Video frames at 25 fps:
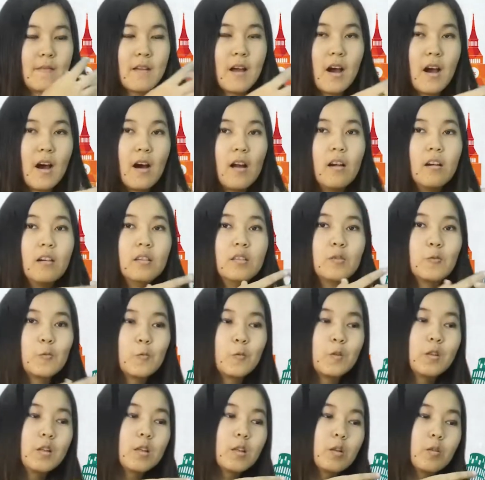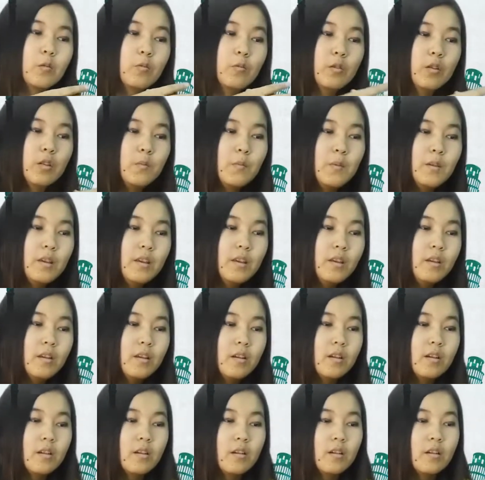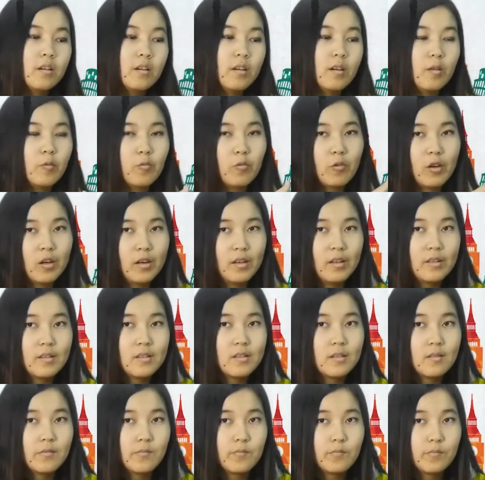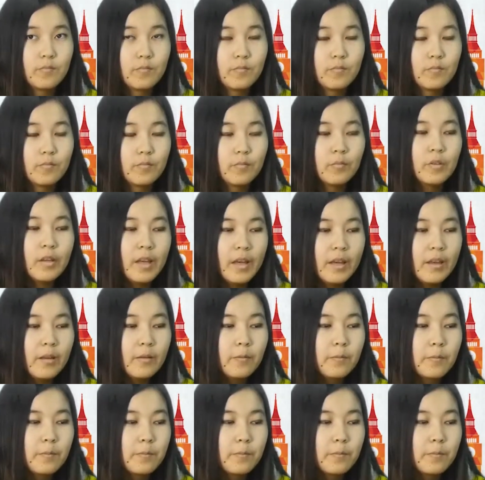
hard work would be rewarded. Okay?